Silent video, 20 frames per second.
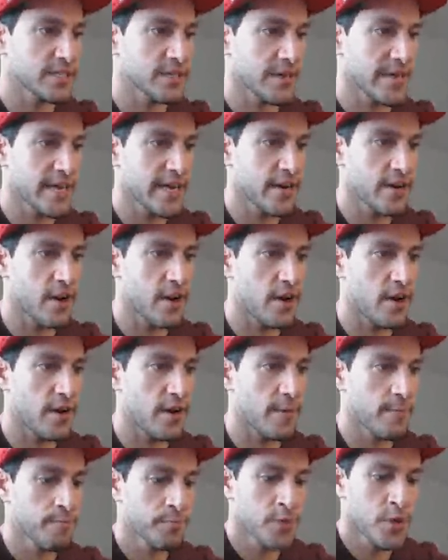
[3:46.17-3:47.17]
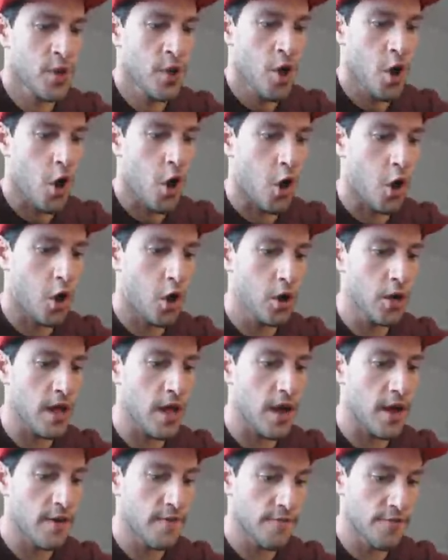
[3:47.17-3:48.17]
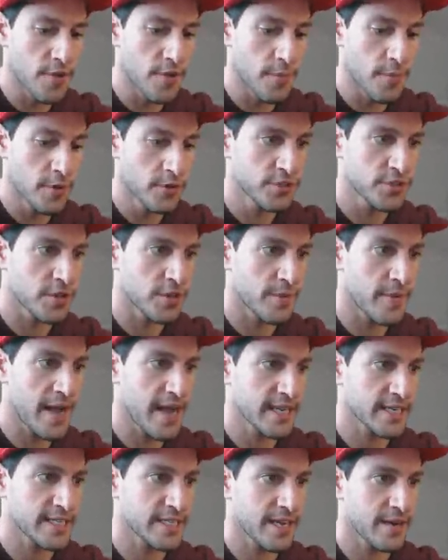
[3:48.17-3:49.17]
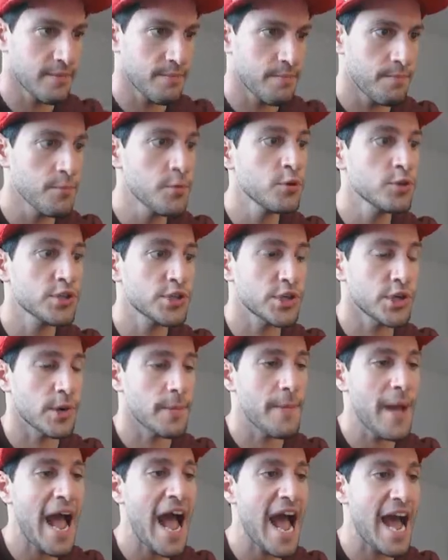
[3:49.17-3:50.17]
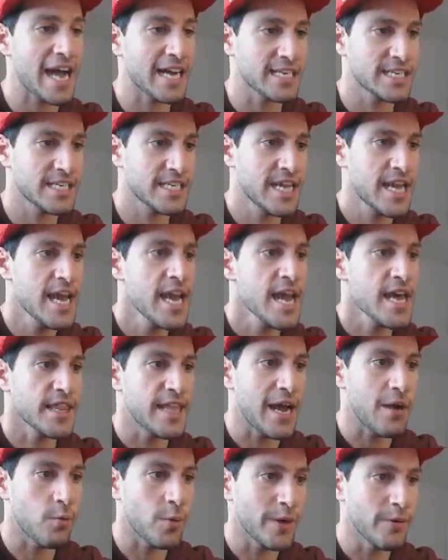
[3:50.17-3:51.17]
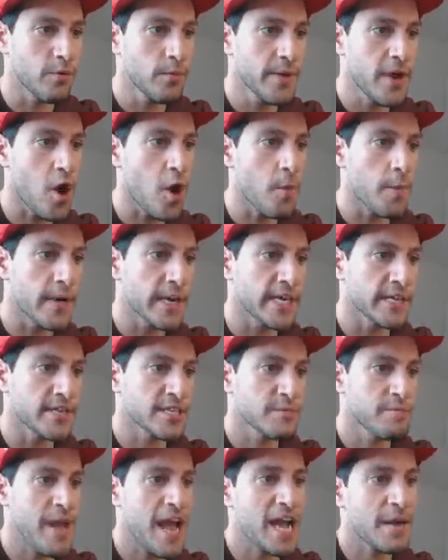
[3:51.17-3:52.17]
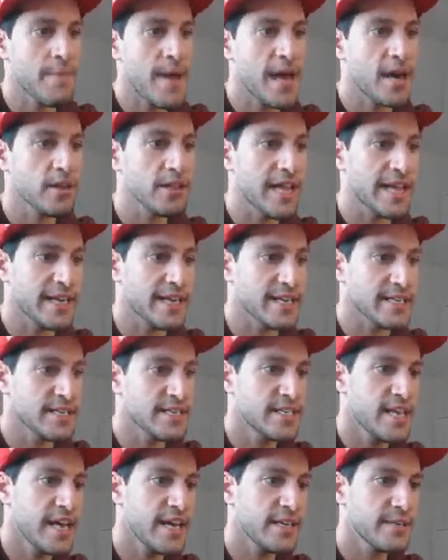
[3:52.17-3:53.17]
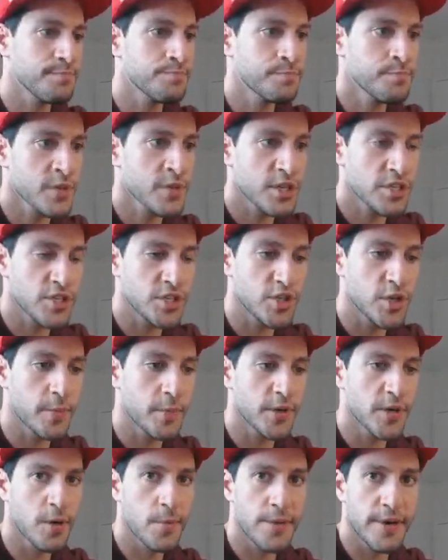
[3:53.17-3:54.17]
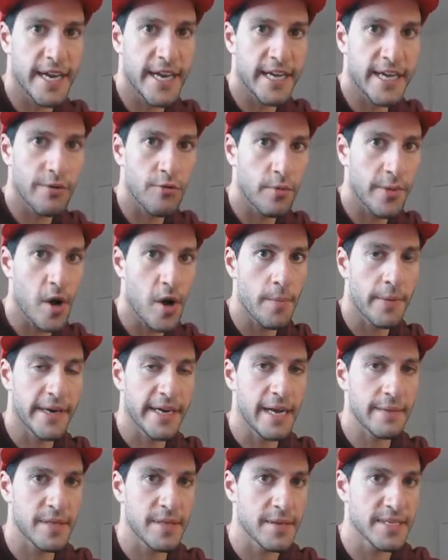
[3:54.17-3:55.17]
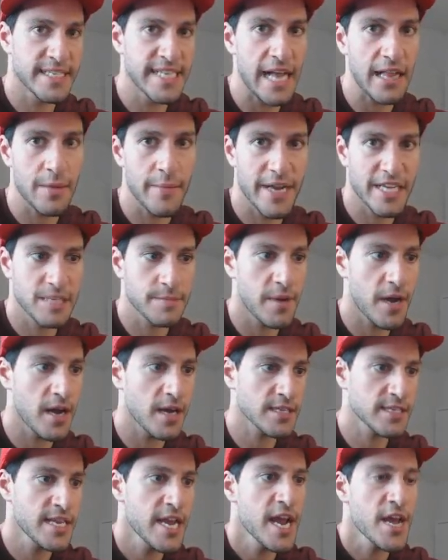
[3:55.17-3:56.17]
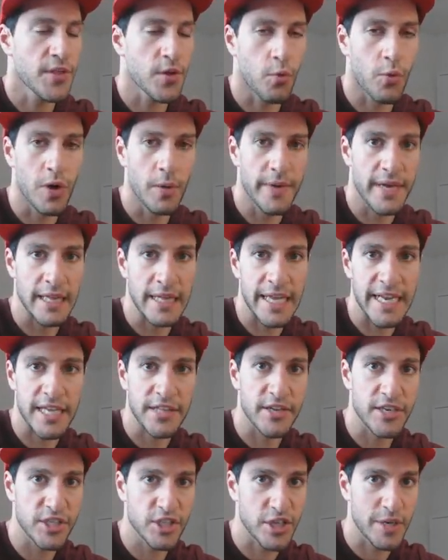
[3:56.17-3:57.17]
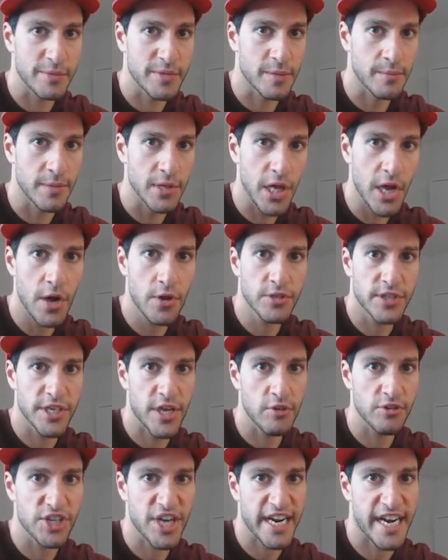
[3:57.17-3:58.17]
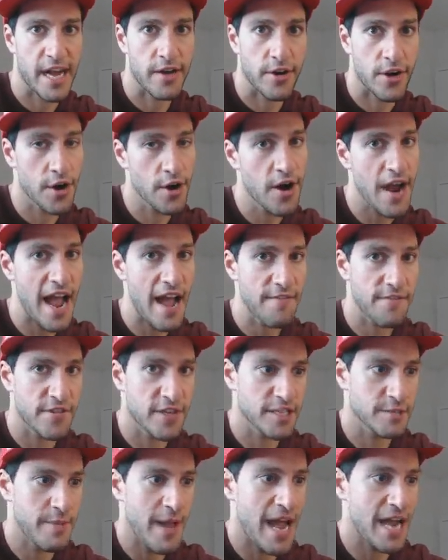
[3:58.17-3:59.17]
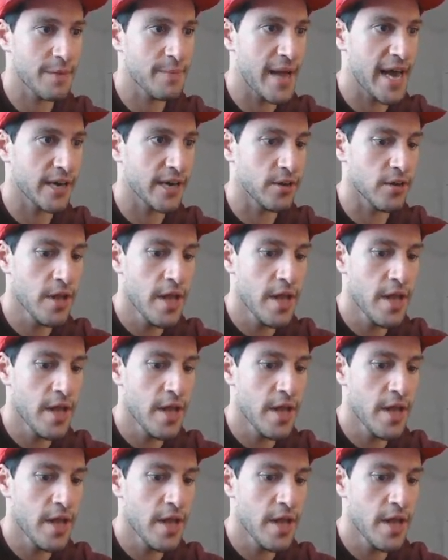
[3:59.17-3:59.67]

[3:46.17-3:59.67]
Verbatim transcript: So here are all of the booster packs that booster packs that we will be opening in this pack battle. Like I said, Super Duper Dani will be opening up the Salamence box. There will be a link in the description below to go check out her half of this pack battle.